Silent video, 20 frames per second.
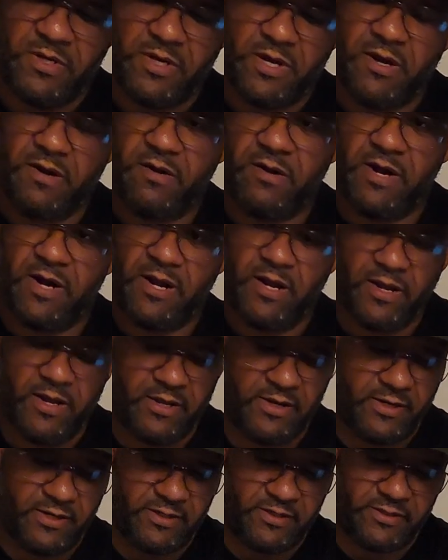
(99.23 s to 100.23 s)
All right.
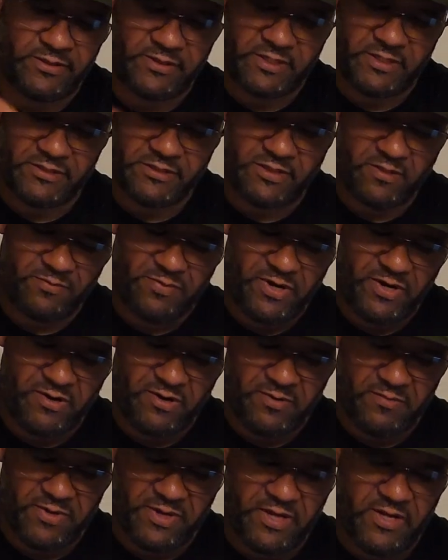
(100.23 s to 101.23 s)
And there doesn't
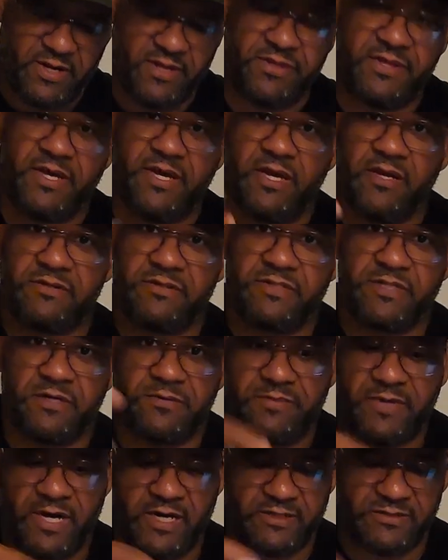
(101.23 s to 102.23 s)
appear to be anything else in the
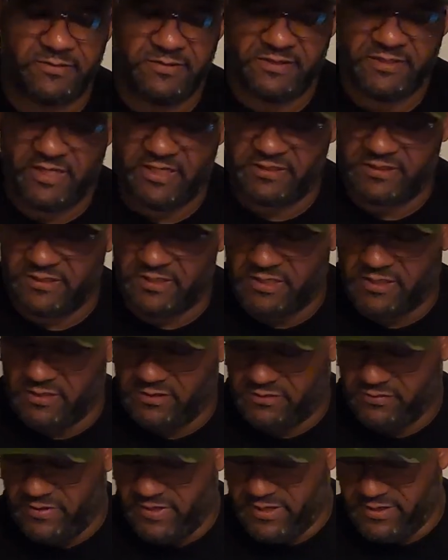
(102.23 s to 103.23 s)
box besides another
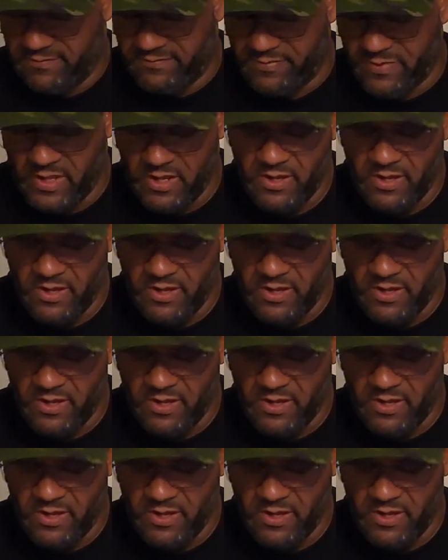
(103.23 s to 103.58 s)
tweeter.